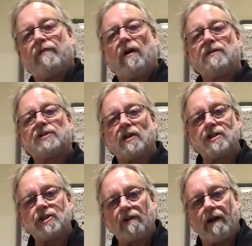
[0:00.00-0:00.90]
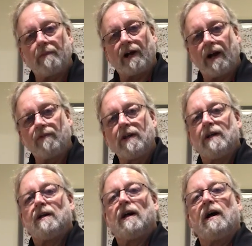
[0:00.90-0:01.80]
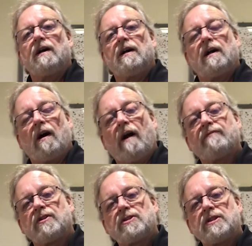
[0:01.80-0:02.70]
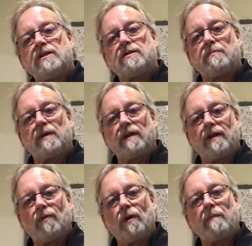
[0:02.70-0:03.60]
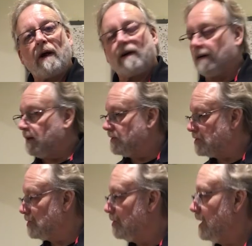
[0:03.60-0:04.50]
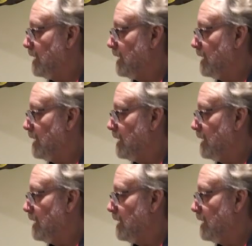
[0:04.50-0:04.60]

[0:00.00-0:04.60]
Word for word: that follows our Instagram account uh, often sees the pileated woodpecker on the suet